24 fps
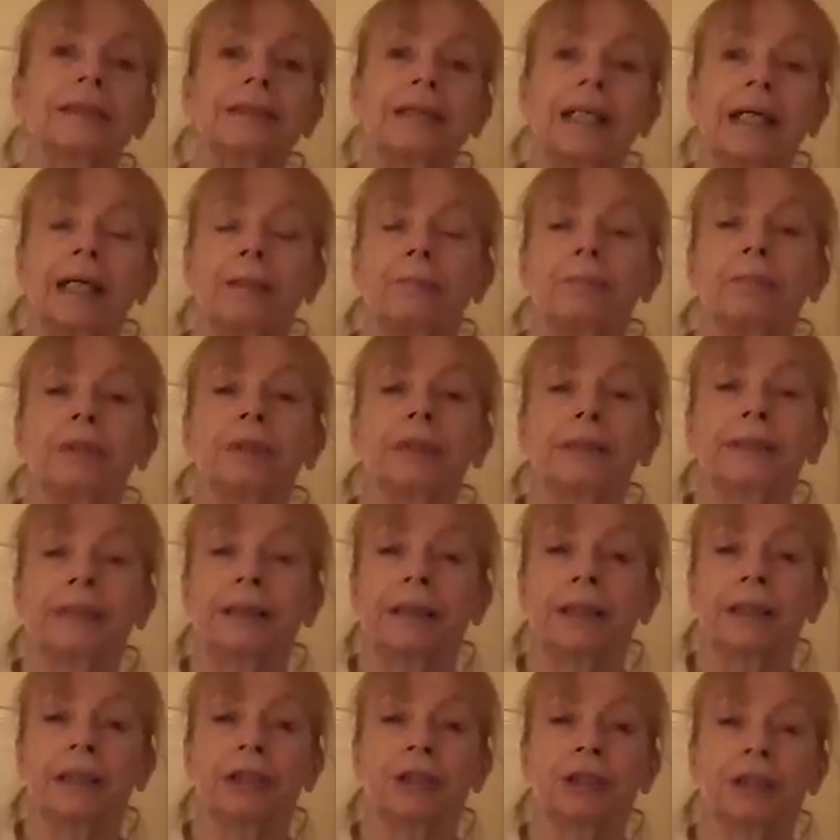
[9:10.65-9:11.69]
same
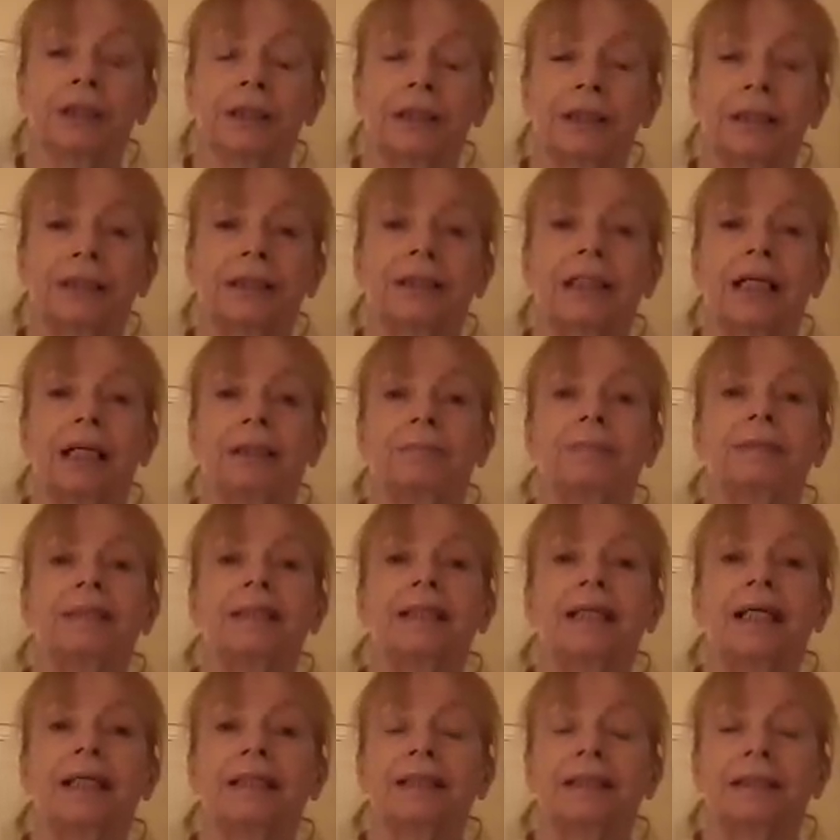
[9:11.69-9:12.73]
procedures, the same
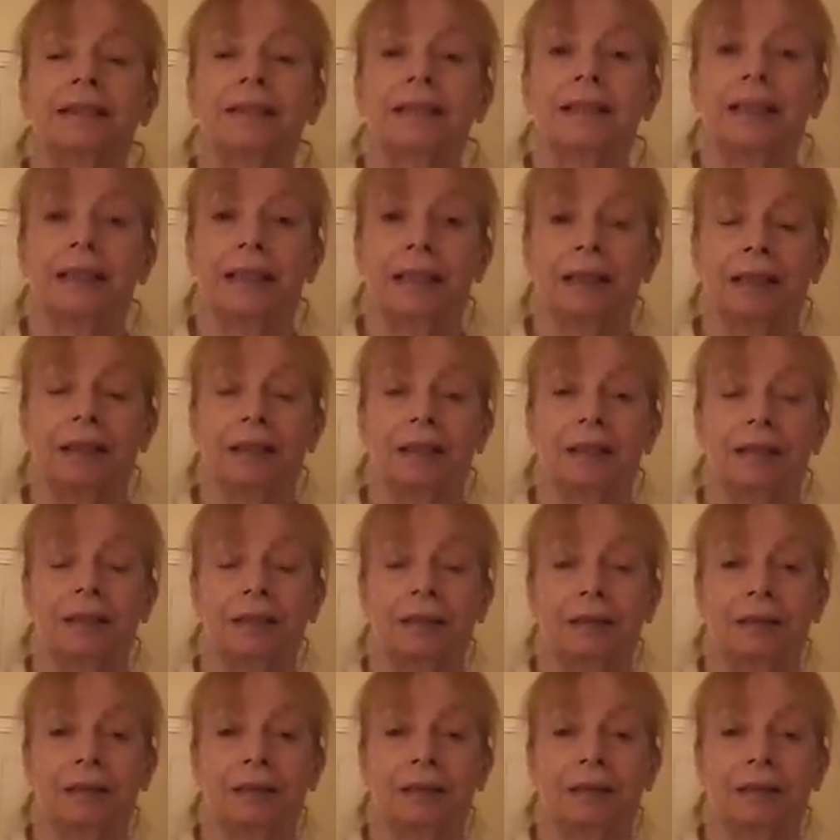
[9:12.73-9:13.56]
testing,